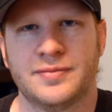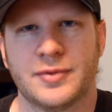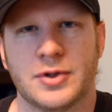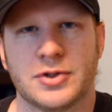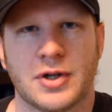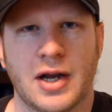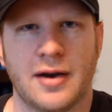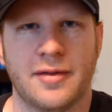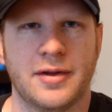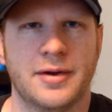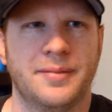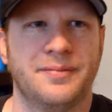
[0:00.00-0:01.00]
Those are
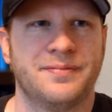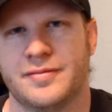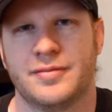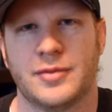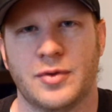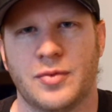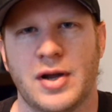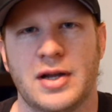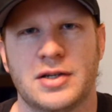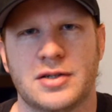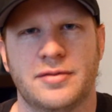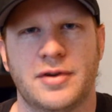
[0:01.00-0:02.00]
kind of the
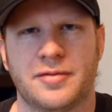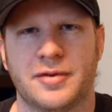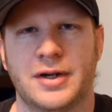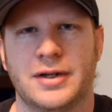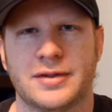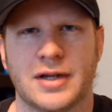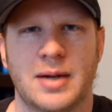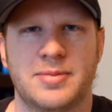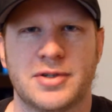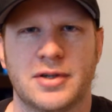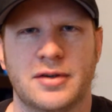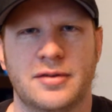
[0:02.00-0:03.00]
range of different
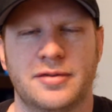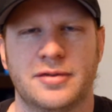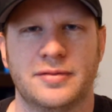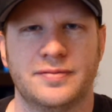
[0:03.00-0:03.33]
types of